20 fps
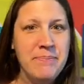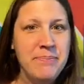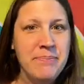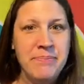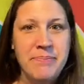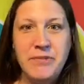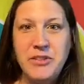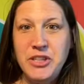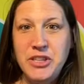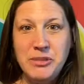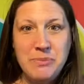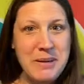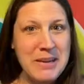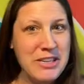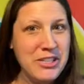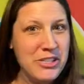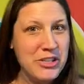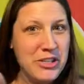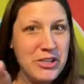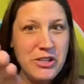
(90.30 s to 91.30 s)
Just make
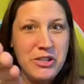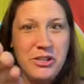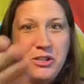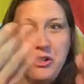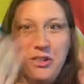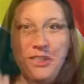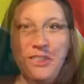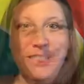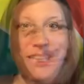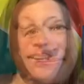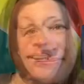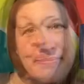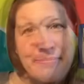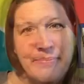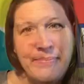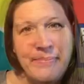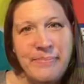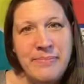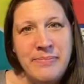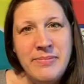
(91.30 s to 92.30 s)
sure yours looks like
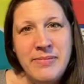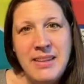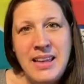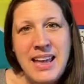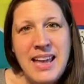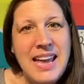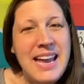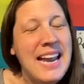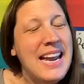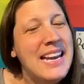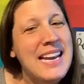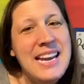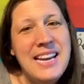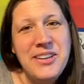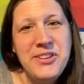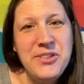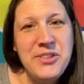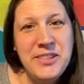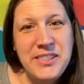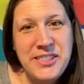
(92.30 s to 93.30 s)
mine, and I
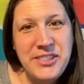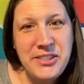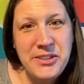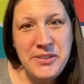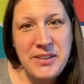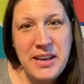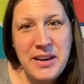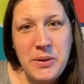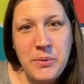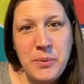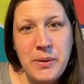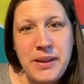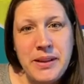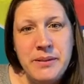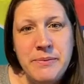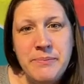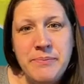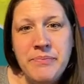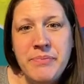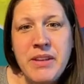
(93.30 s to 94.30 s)
trust you that it
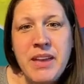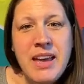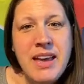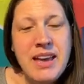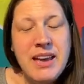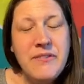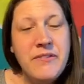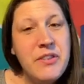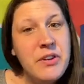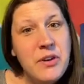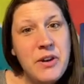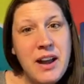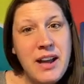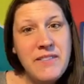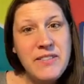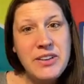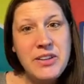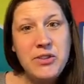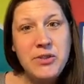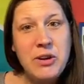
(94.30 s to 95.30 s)
will. If you're
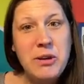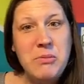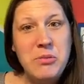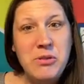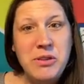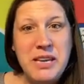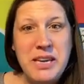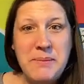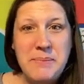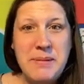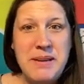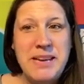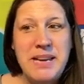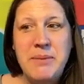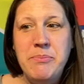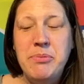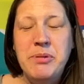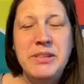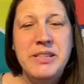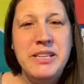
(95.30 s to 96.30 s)
having trouble keeping
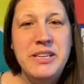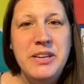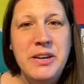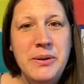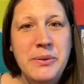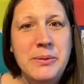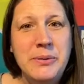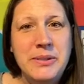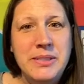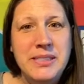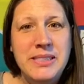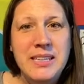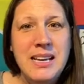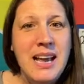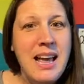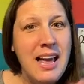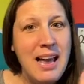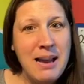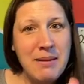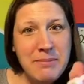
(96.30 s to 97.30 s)
up with the notes,
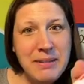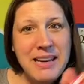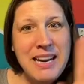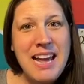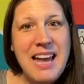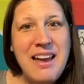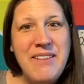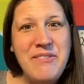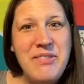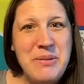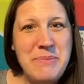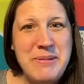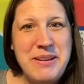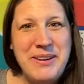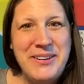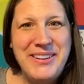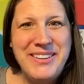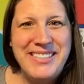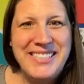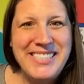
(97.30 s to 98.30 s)
I'm gonna have them
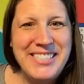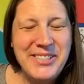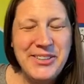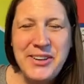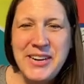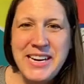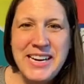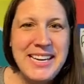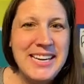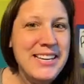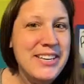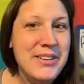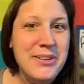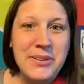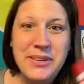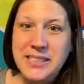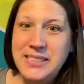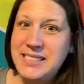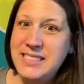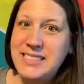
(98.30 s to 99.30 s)
here on the screen, and you
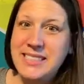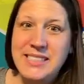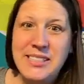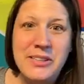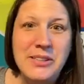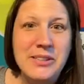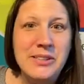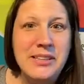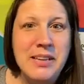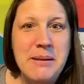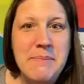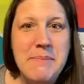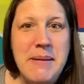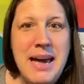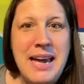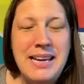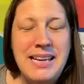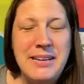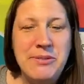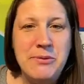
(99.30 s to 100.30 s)
can still come
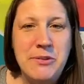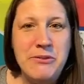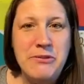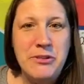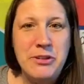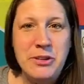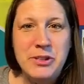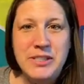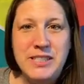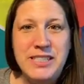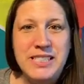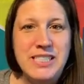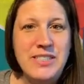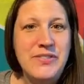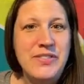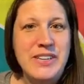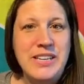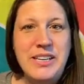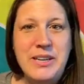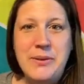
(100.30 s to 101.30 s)
back and refer to this
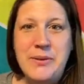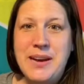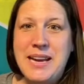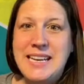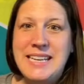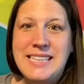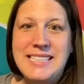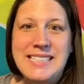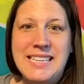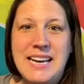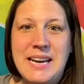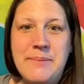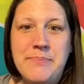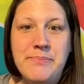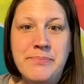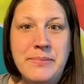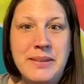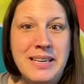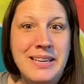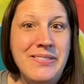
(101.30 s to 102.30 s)
video anytime,
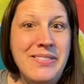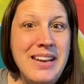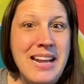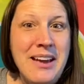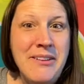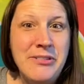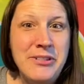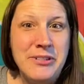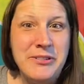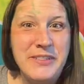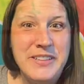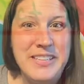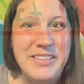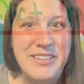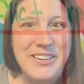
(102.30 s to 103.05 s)
even after fifth grade.